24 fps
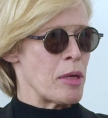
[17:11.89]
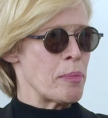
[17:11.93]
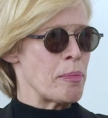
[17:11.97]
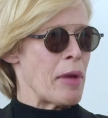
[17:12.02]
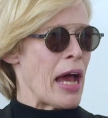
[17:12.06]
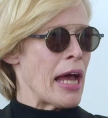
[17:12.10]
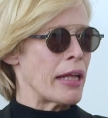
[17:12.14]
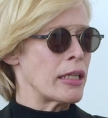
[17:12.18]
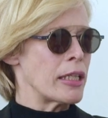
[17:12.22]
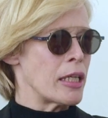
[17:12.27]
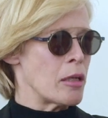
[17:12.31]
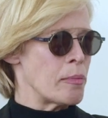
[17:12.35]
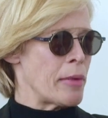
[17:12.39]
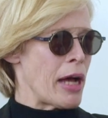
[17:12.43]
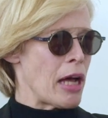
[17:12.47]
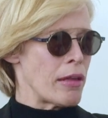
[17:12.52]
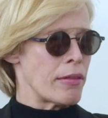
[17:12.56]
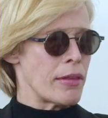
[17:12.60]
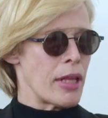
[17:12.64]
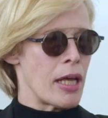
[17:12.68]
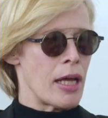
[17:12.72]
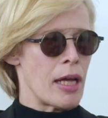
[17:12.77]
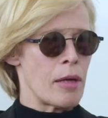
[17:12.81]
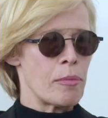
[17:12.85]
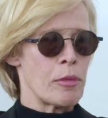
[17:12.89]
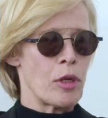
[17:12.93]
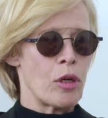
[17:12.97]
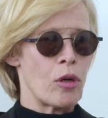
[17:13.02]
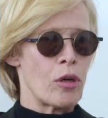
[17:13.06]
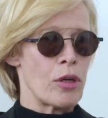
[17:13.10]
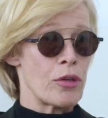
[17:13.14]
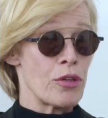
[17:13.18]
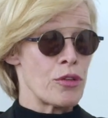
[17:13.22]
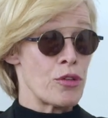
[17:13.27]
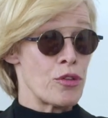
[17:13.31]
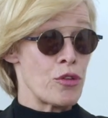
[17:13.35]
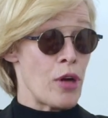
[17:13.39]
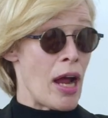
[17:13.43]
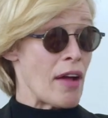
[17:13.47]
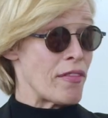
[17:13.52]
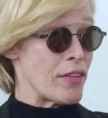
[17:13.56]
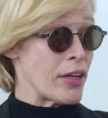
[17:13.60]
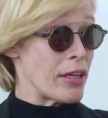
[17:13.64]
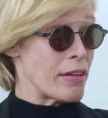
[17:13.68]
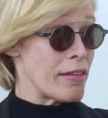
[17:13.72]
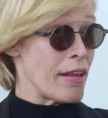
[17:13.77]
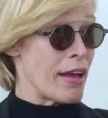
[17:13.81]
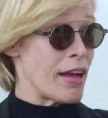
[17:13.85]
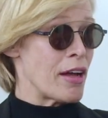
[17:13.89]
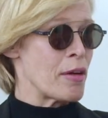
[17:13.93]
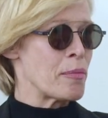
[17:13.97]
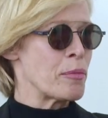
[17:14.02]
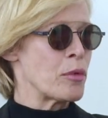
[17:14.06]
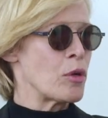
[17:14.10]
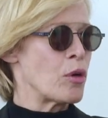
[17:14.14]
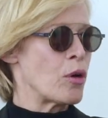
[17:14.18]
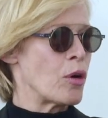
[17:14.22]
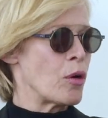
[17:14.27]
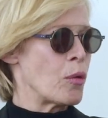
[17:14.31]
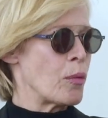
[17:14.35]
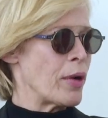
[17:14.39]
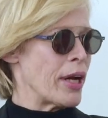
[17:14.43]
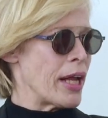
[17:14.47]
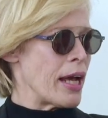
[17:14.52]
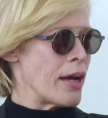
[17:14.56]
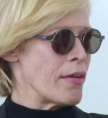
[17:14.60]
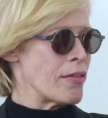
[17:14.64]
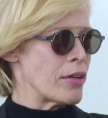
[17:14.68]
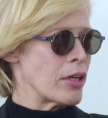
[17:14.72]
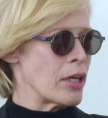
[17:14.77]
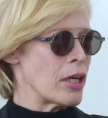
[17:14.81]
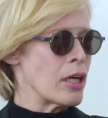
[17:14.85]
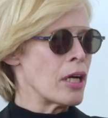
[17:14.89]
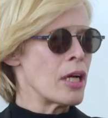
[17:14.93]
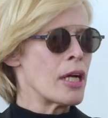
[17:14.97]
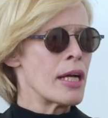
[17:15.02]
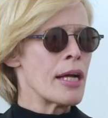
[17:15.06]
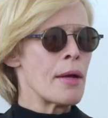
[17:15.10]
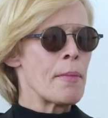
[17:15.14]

badly about them or traffic them or whatever.